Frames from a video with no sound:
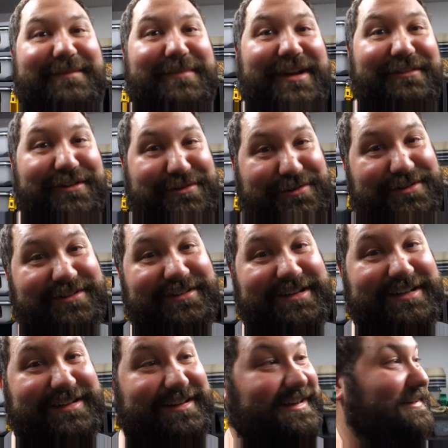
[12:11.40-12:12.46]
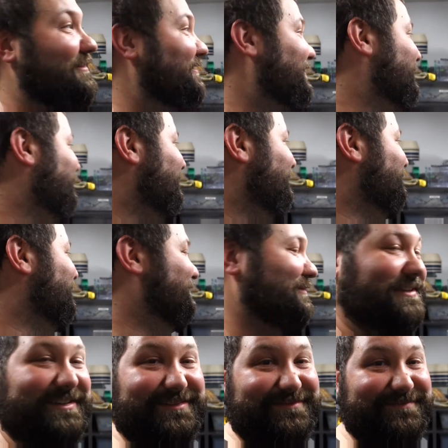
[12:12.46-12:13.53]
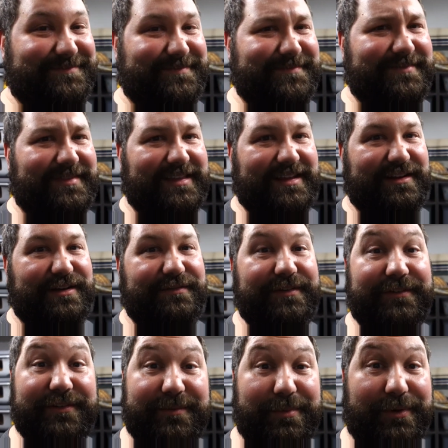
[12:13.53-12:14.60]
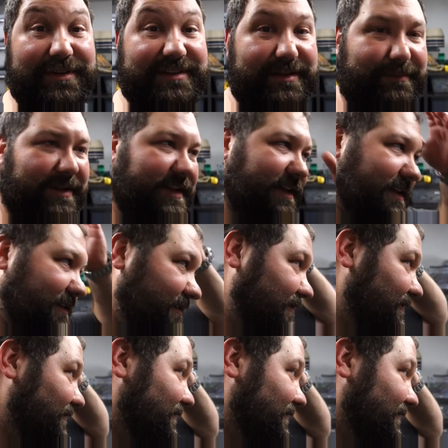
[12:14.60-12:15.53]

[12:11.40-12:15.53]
Am I recording it now? I don't know. I might be. I don't even know if it points at my head.